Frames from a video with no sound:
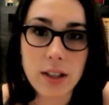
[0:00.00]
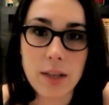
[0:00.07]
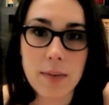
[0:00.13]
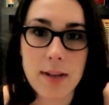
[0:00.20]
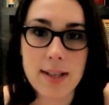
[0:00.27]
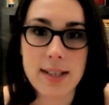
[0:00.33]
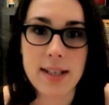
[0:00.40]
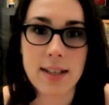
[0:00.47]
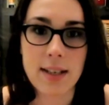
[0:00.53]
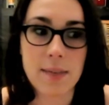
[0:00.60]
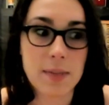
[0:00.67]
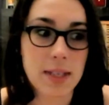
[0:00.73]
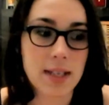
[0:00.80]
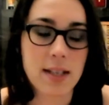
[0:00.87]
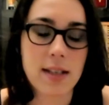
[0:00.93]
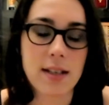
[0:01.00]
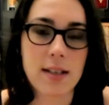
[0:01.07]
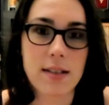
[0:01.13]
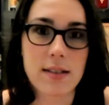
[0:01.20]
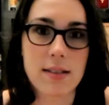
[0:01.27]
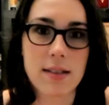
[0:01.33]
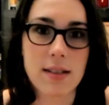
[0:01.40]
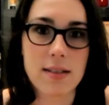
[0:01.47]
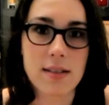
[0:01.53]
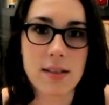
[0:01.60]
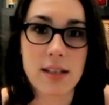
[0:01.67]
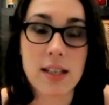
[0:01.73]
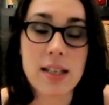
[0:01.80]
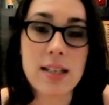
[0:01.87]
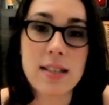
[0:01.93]
I'm not saying that I'm taking it
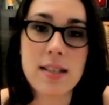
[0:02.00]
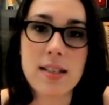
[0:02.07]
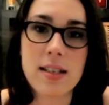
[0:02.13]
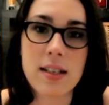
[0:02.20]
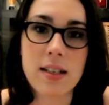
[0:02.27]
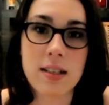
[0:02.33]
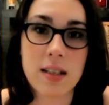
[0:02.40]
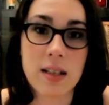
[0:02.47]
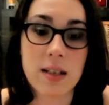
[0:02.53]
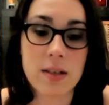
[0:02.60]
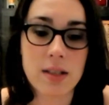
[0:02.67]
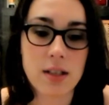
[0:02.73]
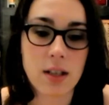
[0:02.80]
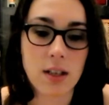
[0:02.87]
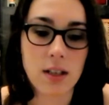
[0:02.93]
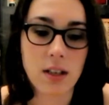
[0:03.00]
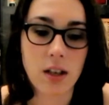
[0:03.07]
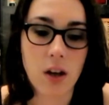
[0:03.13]
necessarily easy and that it's not